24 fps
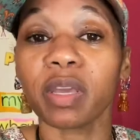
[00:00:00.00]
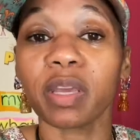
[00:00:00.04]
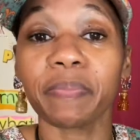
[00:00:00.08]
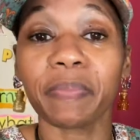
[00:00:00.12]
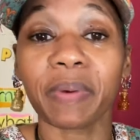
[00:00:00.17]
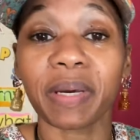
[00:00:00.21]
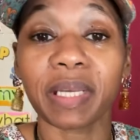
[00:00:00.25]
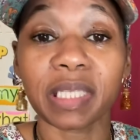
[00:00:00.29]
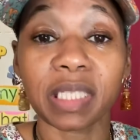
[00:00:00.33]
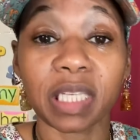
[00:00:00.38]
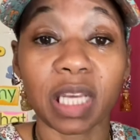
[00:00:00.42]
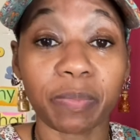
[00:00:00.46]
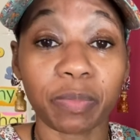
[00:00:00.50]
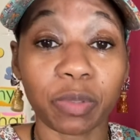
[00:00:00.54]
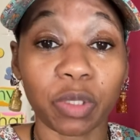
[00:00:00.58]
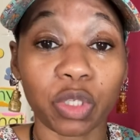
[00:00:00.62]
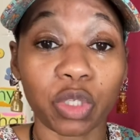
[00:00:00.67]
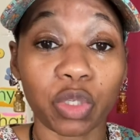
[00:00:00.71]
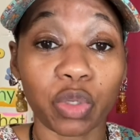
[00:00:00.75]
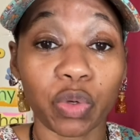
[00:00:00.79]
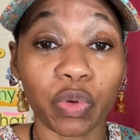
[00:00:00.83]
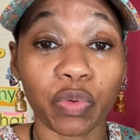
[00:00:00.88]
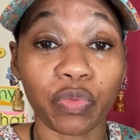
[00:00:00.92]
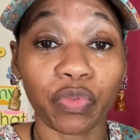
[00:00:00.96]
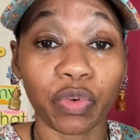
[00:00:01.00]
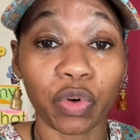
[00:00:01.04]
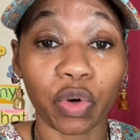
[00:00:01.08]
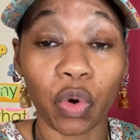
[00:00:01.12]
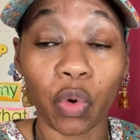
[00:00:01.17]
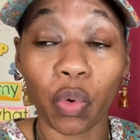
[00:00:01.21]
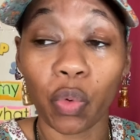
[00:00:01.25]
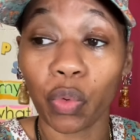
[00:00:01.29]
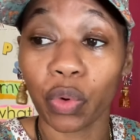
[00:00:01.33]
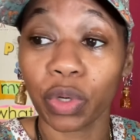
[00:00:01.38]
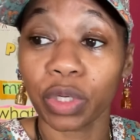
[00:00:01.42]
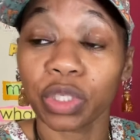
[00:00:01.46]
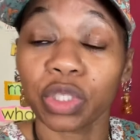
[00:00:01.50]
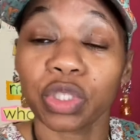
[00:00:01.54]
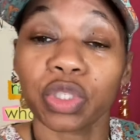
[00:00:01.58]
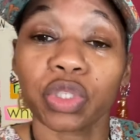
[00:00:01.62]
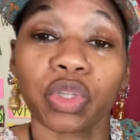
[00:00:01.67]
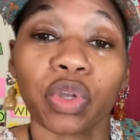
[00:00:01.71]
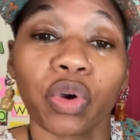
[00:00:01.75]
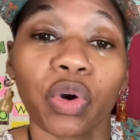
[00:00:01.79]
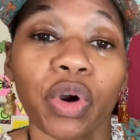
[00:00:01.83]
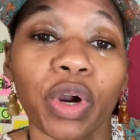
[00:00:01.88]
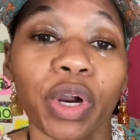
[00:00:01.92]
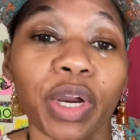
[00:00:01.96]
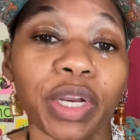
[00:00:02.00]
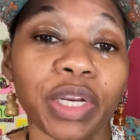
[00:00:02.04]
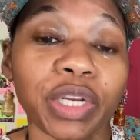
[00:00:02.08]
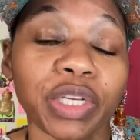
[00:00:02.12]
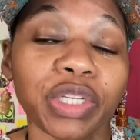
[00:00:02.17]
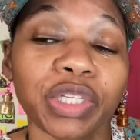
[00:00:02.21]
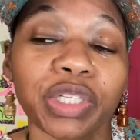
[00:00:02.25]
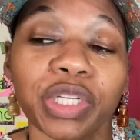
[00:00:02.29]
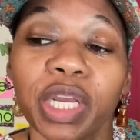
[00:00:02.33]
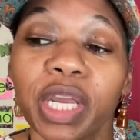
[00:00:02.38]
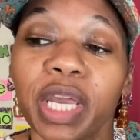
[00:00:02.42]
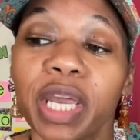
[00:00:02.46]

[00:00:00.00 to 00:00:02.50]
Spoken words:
my substitute for cornstarch.